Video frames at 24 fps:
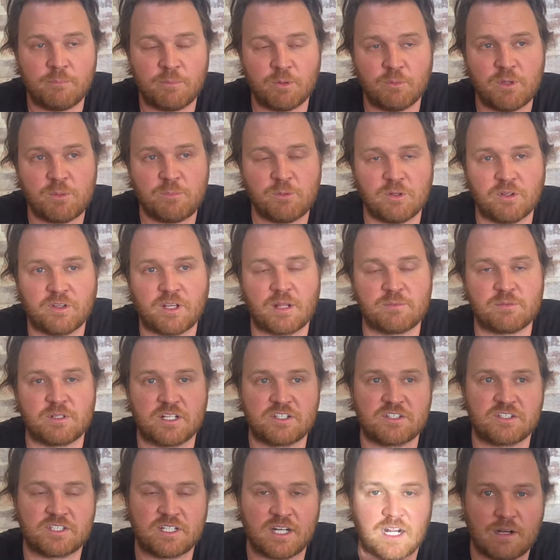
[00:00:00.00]
But we put a couple of
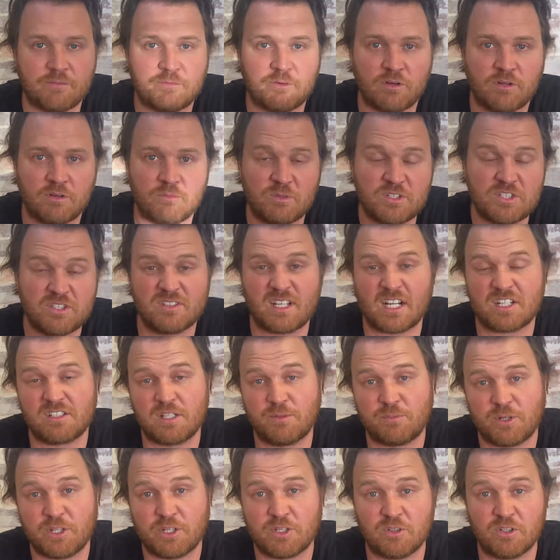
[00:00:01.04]
extra staff on, which is actually
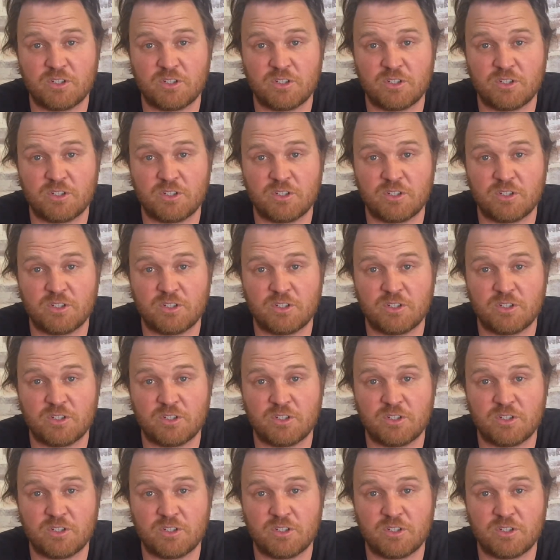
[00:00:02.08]
pretty good,